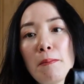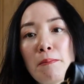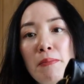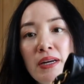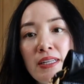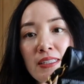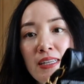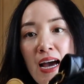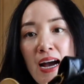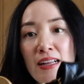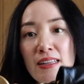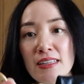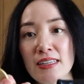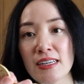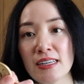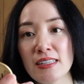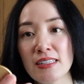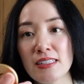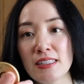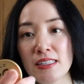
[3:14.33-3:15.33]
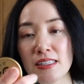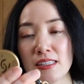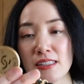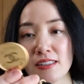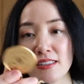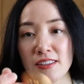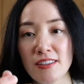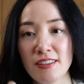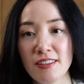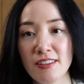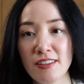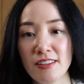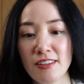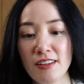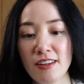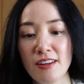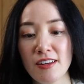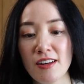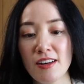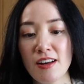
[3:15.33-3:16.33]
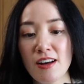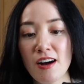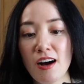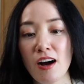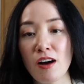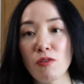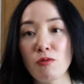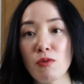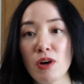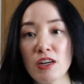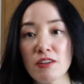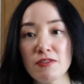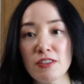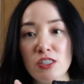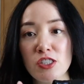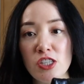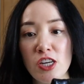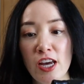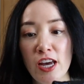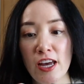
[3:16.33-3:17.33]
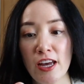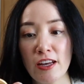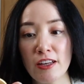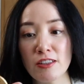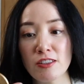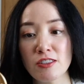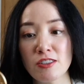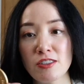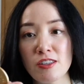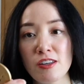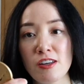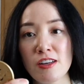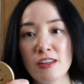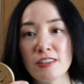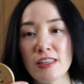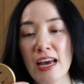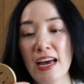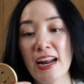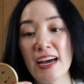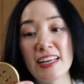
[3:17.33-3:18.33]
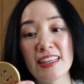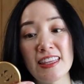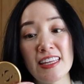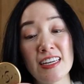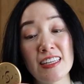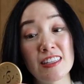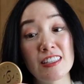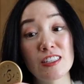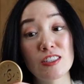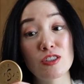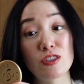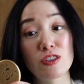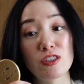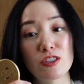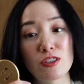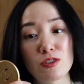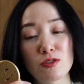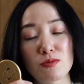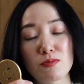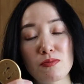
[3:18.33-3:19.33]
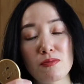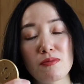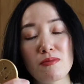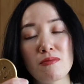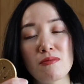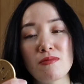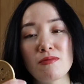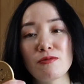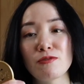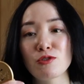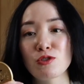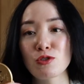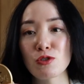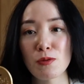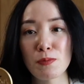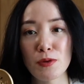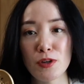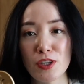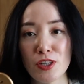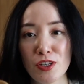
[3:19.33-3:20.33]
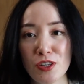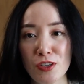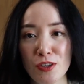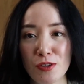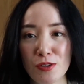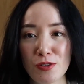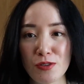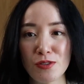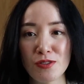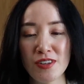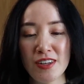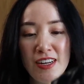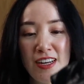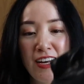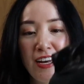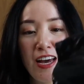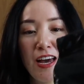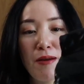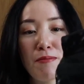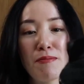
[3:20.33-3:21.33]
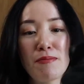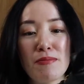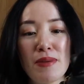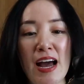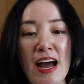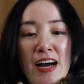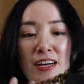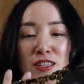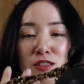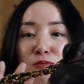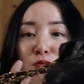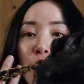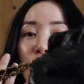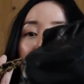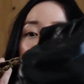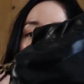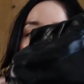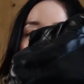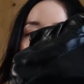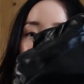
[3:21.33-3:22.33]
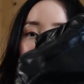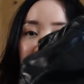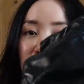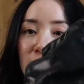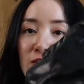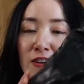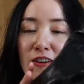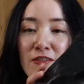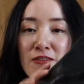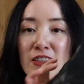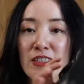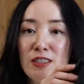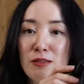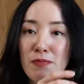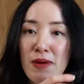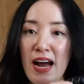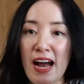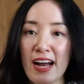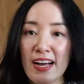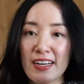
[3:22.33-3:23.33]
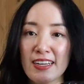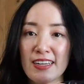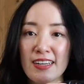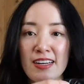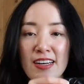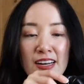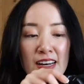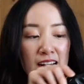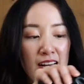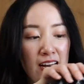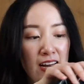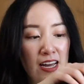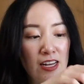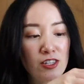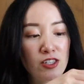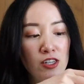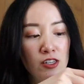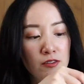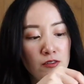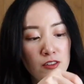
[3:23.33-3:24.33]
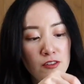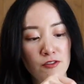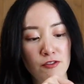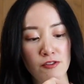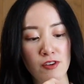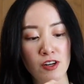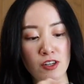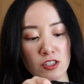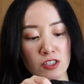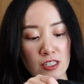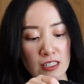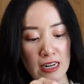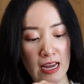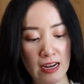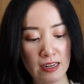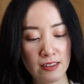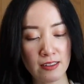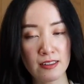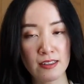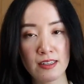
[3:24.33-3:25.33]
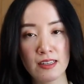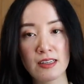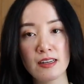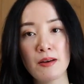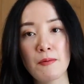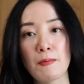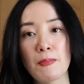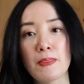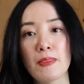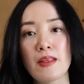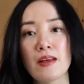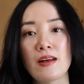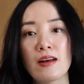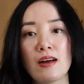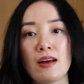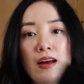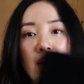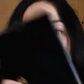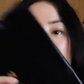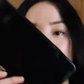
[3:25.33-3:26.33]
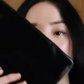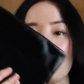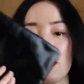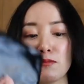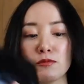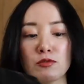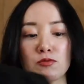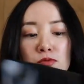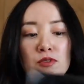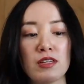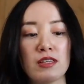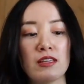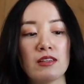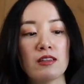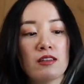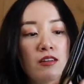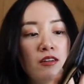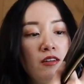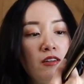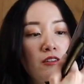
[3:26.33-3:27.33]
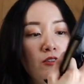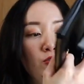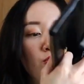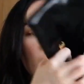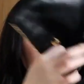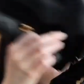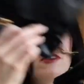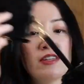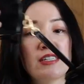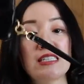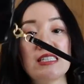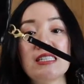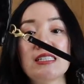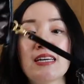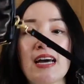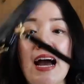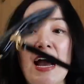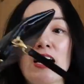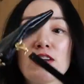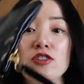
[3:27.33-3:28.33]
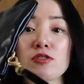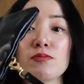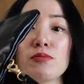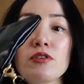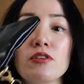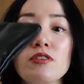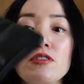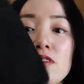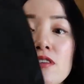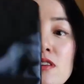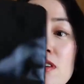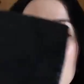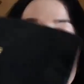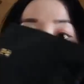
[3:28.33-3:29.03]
medallion on one of the chains. And I think this looks super cute and adds more character of this bag. In terms of functionality, it comes with sort of a detachable